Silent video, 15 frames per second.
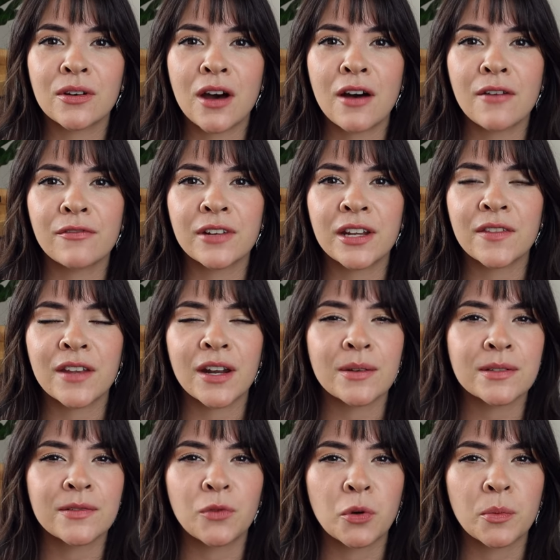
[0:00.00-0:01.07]
confident that I
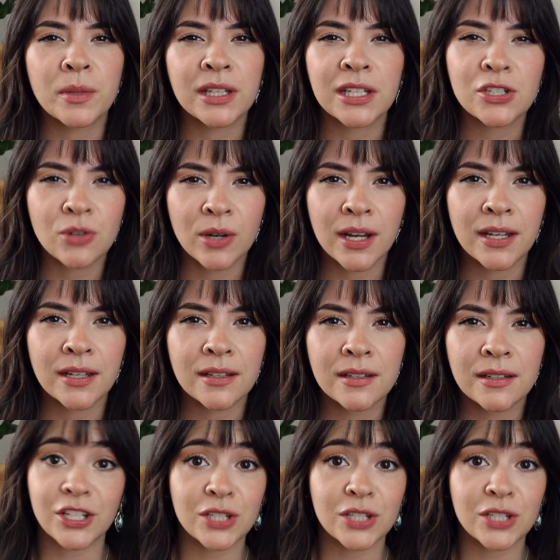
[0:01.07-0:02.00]
was formally trained.